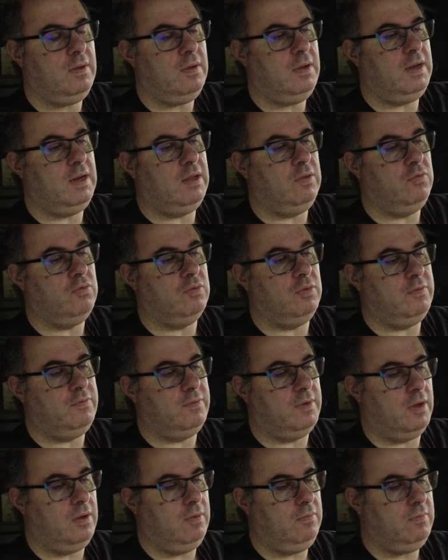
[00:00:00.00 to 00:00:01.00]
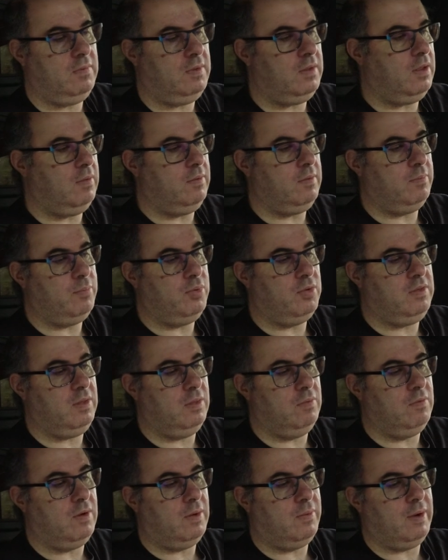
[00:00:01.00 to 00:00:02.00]
an Android phone, and put it
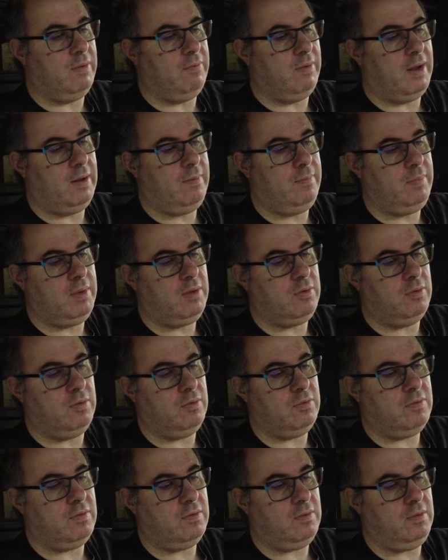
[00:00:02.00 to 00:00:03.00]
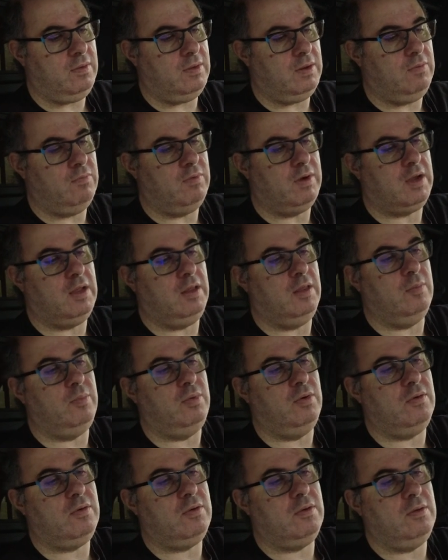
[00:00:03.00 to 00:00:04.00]
the right way around because you don't reckon the
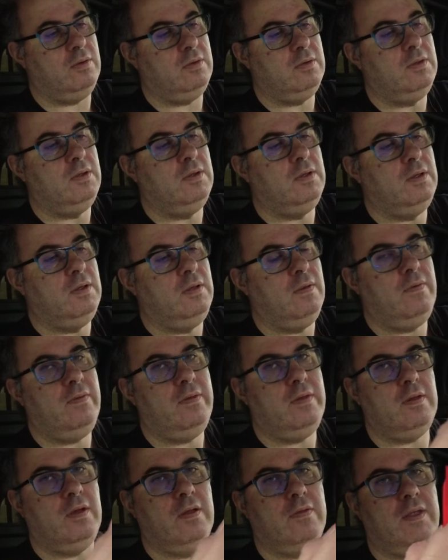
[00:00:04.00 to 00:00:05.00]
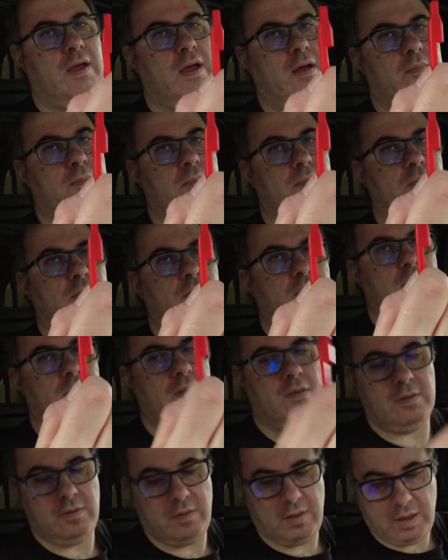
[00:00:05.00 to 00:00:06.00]
plug, and that plugs
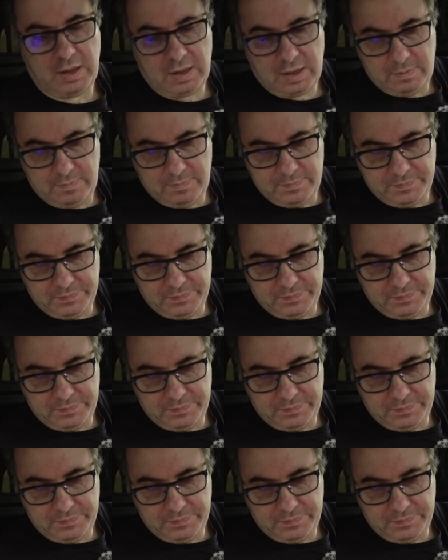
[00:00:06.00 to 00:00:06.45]
into there.